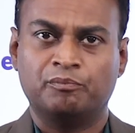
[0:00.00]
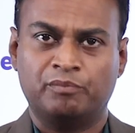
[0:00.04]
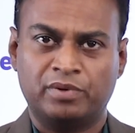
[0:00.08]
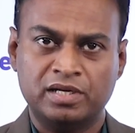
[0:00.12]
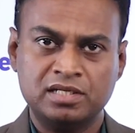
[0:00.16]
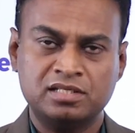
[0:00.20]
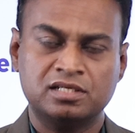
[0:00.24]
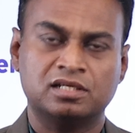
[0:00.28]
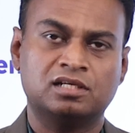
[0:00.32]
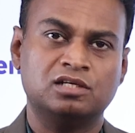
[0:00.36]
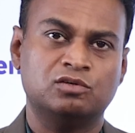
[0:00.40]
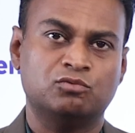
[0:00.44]

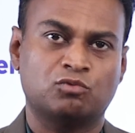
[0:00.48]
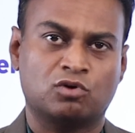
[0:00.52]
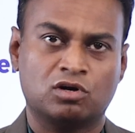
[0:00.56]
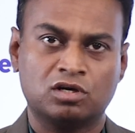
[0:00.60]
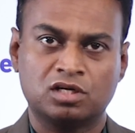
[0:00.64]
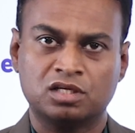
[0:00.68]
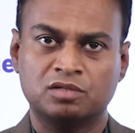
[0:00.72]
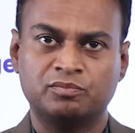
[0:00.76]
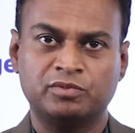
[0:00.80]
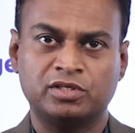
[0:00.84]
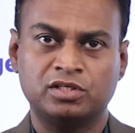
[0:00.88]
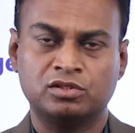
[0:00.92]
Basically
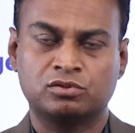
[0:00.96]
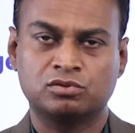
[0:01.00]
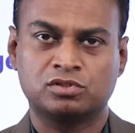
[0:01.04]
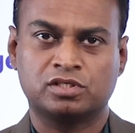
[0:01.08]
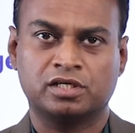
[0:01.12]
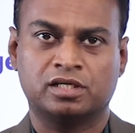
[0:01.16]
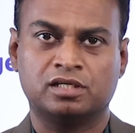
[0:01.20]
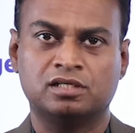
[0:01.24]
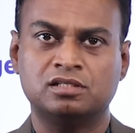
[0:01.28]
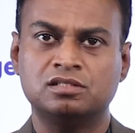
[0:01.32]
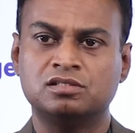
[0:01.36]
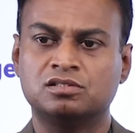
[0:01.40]
what I mean to
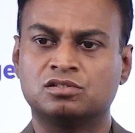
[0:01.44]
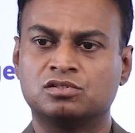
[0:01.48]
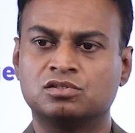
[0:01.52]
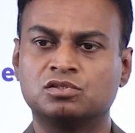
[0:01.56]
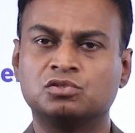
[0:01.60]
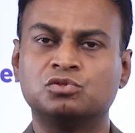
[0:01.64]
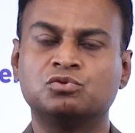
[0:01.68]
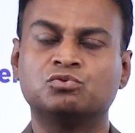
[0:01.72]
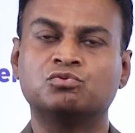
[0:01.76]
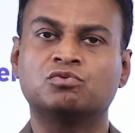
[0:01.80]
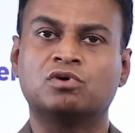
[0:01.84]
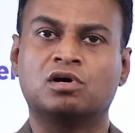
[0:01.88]
say is
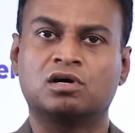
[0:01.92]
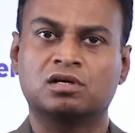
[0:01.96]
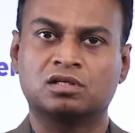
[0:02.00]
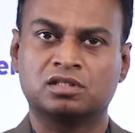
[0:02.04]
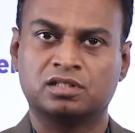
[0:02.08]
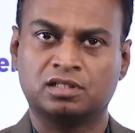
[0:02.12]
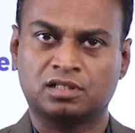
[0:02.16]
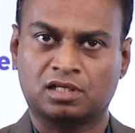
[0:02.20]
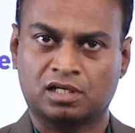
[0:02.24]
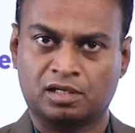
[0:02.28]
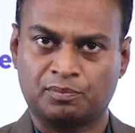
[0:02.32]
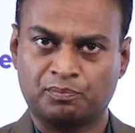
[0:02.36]
you
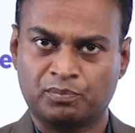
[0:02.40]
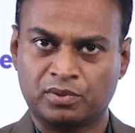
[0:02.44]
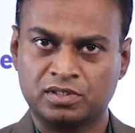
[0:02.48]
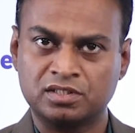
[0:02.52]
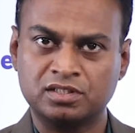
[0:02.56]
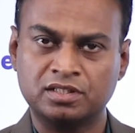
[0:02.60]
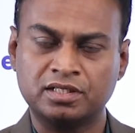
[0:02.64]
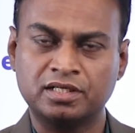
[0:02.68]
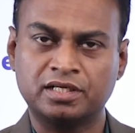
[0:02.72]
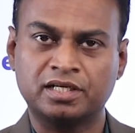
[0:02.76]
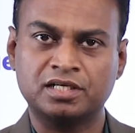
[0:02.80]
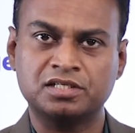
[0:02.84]
are the
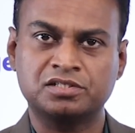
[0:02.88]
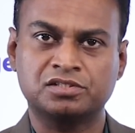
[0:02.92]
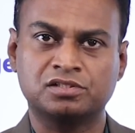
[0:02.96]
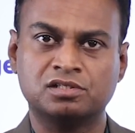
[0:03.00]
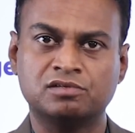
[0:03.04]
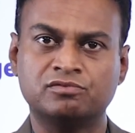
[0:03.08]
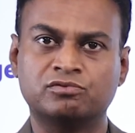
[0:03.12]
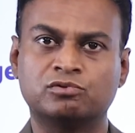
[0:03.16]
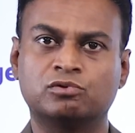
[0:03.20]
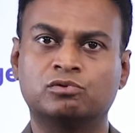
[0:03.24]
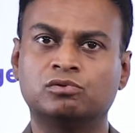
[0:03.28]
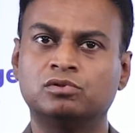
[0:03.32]

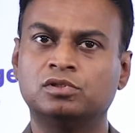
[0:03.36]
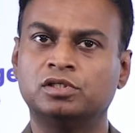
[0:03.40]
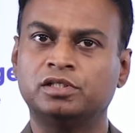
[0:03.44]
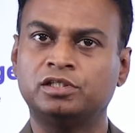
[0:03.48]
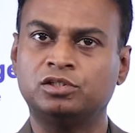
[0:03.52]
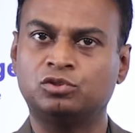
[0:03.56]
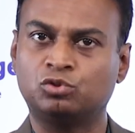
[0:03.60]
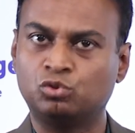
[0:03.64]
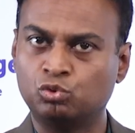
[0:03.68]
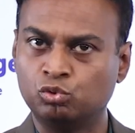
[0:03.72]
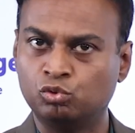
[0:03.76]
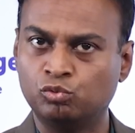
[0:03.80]
representation of
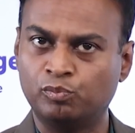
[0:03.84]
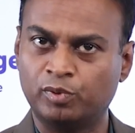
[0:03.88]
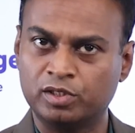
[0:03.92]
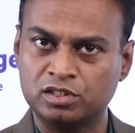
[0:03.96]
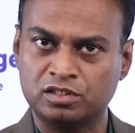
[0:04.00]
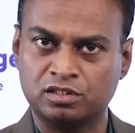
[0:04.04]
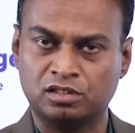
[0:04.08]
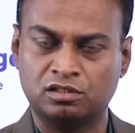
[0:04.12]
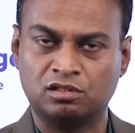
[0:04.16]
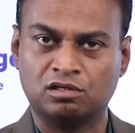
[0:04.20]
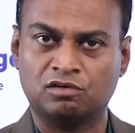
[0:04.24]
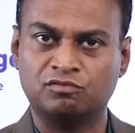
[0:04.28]
only
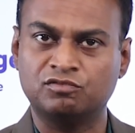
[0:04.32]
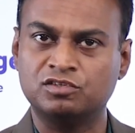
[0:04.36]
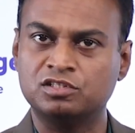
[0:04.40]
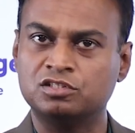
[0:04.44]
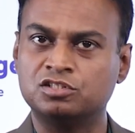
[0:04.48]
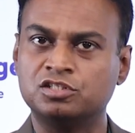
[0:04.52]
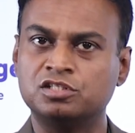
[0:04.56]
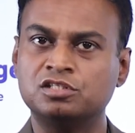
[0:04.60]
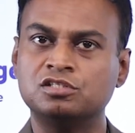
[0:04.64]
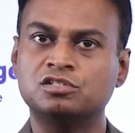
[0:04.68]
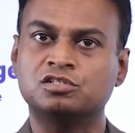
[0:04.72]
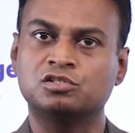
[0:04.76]
2% of the
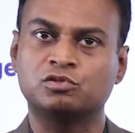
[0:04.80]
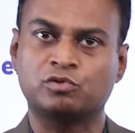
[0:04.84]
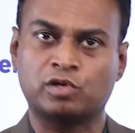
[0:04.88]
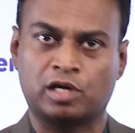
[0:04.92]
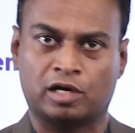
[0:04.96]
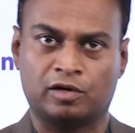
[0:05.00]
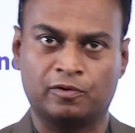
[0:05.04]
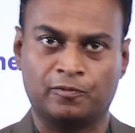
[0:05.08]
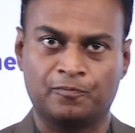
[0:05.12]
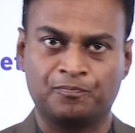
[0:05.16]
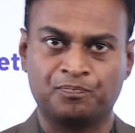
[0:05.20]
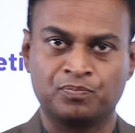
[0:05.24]
genes you
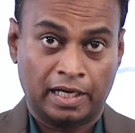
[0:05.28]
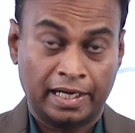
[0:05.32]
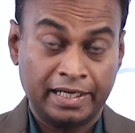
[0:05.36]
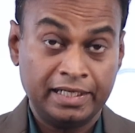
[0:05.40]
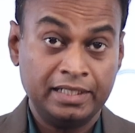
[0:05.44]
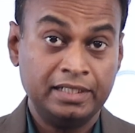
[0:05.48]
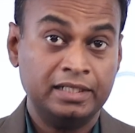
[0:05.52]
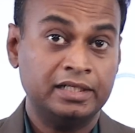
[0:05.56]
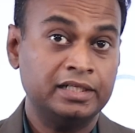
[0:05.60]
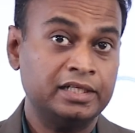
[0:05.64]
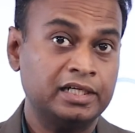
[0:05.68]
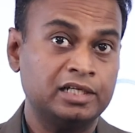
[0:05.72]
have.
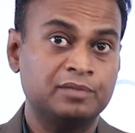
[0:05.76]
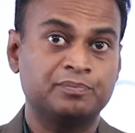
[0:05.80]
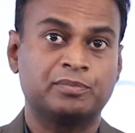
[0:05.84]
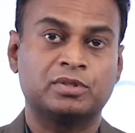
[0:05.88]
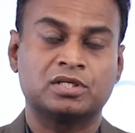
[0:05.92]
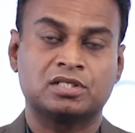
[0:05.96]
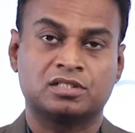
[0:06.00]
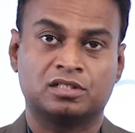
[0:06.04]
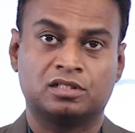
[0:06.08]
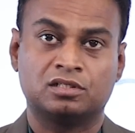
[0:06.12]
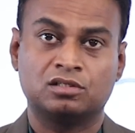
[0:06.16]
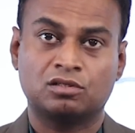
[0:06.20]

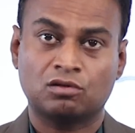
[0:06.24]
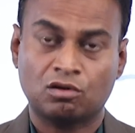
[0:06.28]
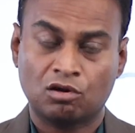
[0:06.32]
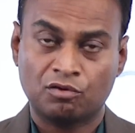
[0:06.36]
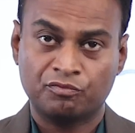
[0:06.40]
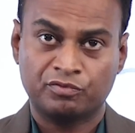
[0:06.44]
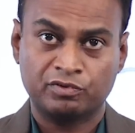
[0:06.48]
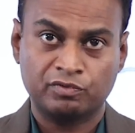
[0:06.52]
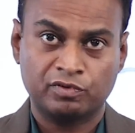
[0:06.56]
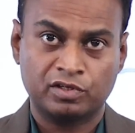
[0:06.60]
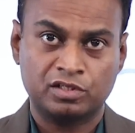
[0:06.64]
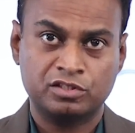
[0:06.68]
98%
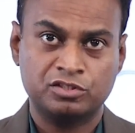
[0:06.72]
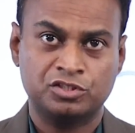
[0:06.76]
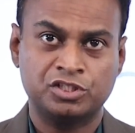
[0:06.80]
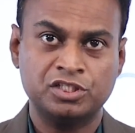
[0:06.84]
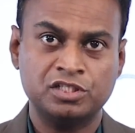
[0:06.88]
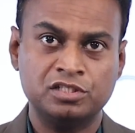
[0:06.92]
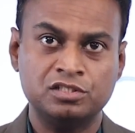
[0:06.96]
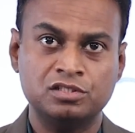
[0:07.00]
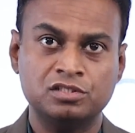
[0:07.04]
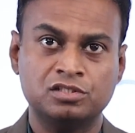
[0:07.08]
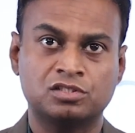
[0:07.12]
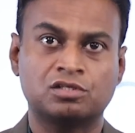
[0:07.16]
of your
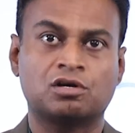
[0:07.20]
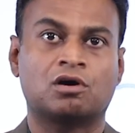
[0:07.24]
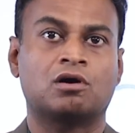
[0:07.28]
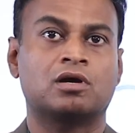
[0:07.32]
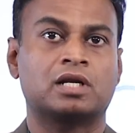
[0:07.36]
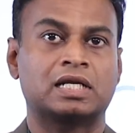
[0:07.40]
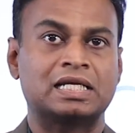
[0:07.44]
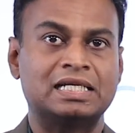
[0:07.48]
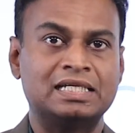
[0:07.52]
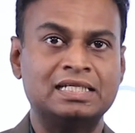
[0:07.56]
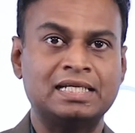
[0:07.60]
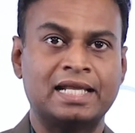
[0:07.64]
genes
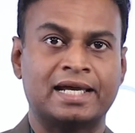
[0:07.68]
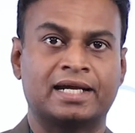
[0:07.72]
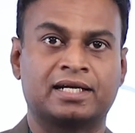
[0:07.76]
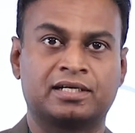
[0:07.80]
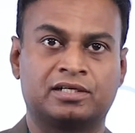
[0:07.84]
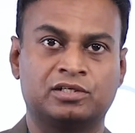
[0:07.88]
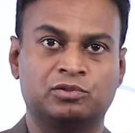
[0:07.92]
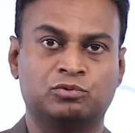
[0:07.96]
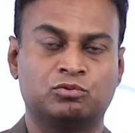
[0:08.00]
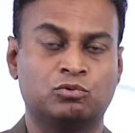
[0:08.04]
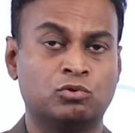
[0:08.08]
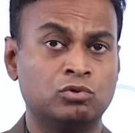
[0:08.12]
are
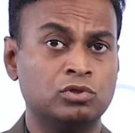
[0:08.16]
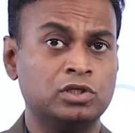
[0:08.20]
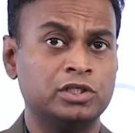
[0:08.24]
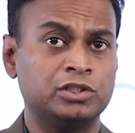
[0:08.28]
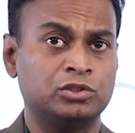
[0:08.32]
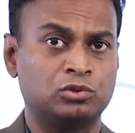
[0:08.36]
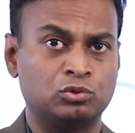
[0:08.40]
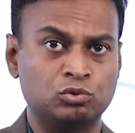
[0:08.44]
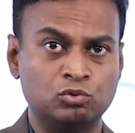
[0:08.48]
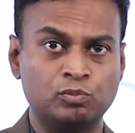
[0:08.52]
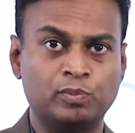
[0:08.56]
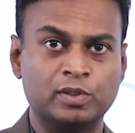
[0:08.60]
inactive,
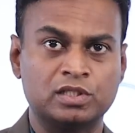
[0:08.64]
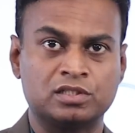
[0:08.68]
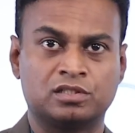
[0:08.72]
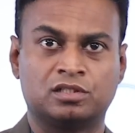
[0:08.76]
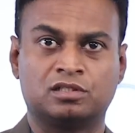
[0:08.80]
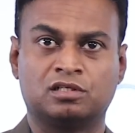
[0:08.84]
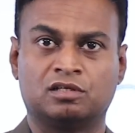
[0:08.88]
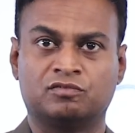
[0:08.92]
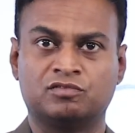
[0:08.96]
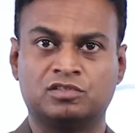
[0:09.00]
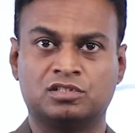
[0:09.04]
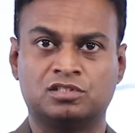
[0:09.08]
only
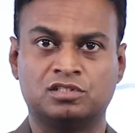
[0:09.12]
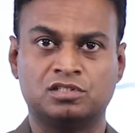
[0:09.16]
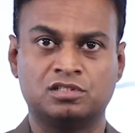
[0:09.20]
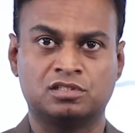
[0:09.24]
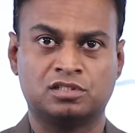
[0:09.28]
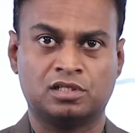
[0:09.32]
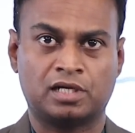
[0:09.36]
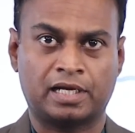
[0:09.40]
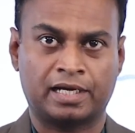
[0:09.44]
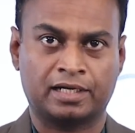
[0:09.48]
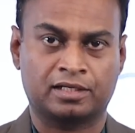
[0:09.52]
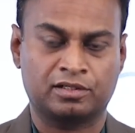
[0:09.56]
2% of the
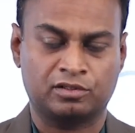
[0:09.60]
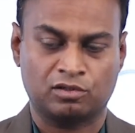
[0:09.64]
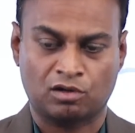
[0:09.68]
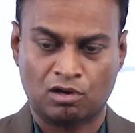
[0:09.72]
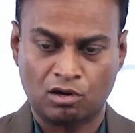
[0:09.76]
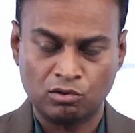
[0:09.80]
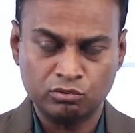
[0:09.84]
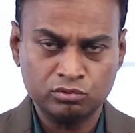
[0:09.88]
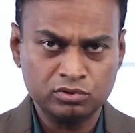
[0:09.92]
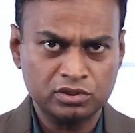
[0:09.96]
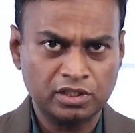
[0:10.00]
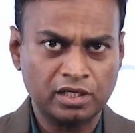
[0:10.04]
genes are active.
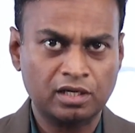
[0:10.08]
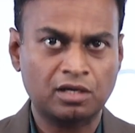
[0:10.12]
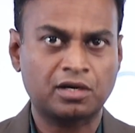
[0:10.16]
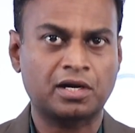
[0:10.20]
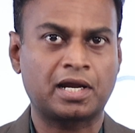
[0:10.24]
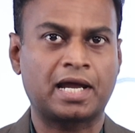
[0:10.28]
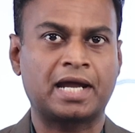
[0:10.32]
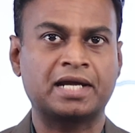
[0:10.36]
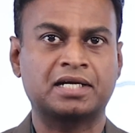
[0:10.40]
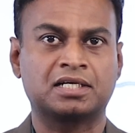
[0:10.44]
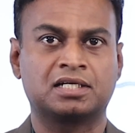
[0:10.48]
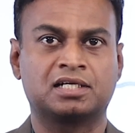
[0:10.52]
How they
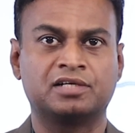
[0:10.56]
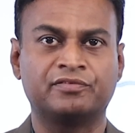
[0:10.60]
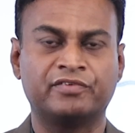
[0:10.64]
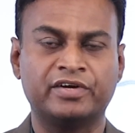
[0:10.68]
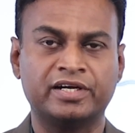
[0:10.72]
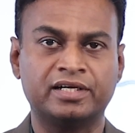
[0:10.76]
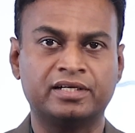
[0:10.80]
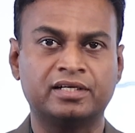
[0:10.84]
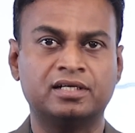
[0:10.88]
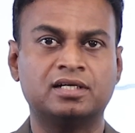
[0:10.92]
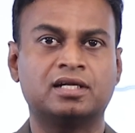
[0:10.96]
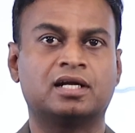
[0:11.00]
are
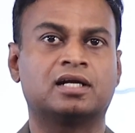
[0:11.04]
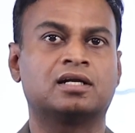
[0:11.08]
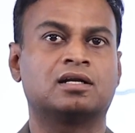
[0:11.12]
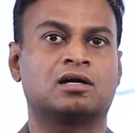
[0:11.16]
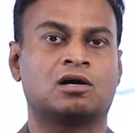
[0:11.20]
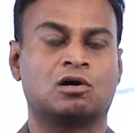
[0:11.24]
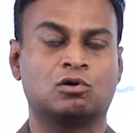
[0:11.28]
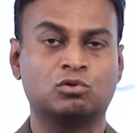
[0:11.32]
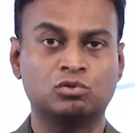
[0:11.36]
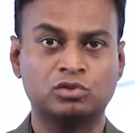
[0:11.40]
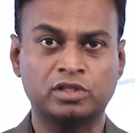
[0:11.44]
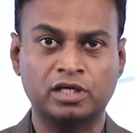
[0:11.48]
activated
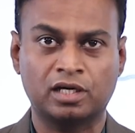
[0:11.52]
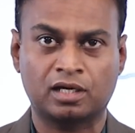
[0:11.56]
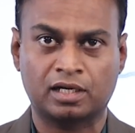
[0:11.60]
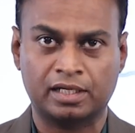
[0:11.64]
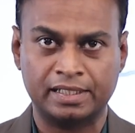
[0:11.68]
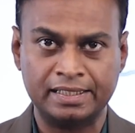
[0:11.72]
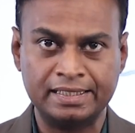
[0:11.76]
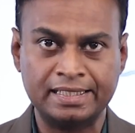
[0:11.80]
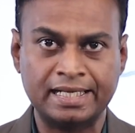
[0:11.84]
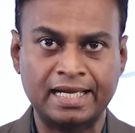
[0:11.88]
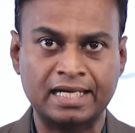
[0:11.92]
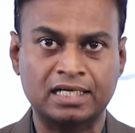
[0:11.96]
and how they
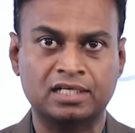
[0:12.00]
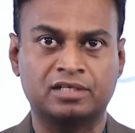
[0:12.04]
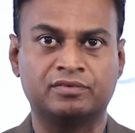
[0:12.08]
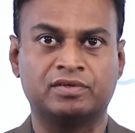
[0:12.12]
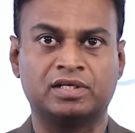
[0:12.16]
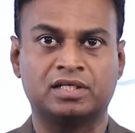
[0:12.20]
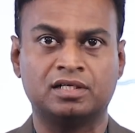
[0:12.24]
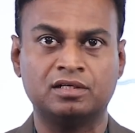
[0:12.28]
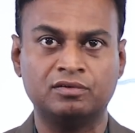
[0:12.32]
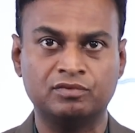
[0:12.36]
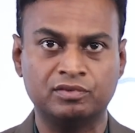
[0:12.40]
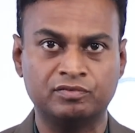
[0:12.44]
are
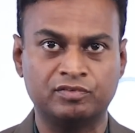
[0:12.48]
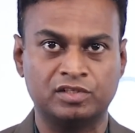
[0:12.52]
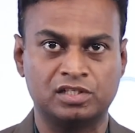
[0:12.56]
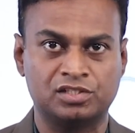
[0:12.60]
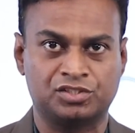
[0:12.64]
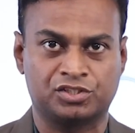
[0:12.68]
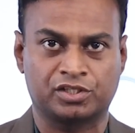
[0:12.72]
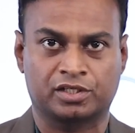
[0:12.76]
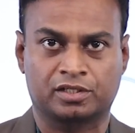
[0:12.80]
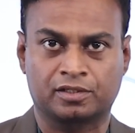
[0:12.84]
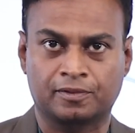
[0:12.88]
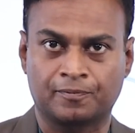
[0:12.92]
inactivated, we
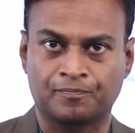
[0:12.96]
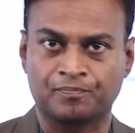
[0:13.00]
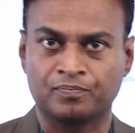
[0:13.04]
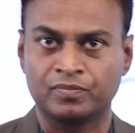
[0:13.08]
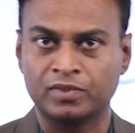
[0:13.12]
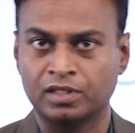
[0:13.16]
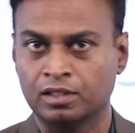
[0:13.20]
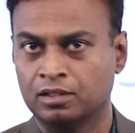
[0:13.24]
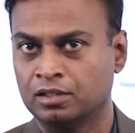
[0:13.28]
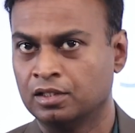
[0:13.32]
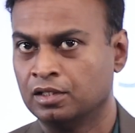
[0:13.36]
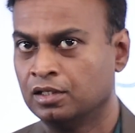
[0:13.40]
will check.
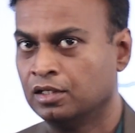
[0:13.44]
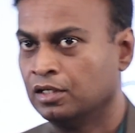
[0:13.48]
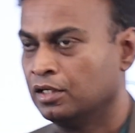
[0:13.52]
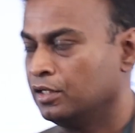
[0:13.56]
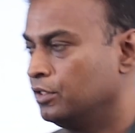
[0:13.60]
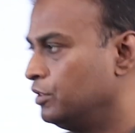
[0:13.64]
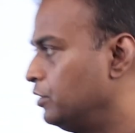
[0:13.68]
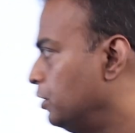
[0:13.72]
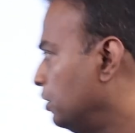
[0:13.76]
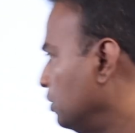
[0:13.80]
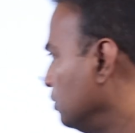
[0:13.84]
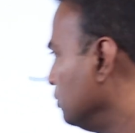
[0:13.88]

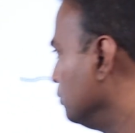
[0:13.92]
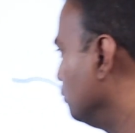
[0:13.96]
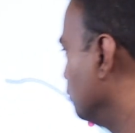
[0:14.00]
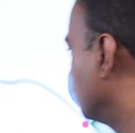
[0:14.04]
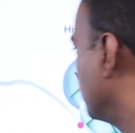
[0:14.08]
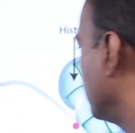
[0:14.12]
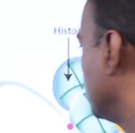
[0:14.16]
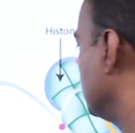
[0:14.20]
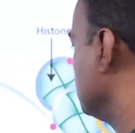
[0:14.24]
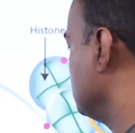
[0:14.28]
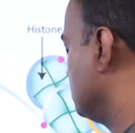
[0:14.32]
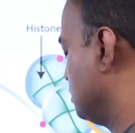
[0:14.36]
Here
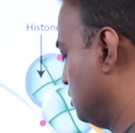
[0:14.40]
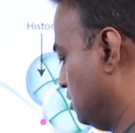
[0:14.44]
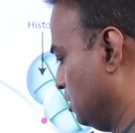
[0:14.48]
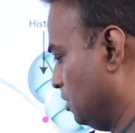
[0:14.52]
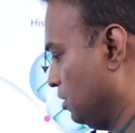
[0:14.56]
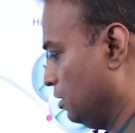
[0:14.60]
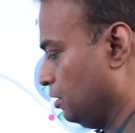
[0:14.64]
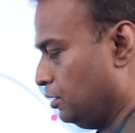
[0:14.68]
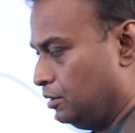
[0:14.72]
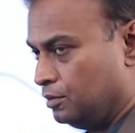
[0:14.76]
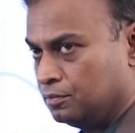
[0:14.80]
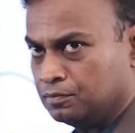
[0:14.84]
you can
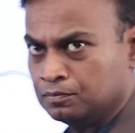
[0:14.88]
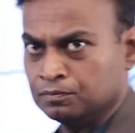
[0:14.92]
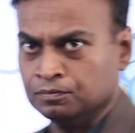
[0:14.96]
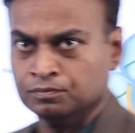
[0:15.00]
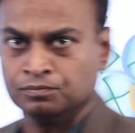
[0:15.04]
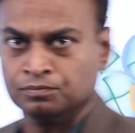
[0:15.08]
see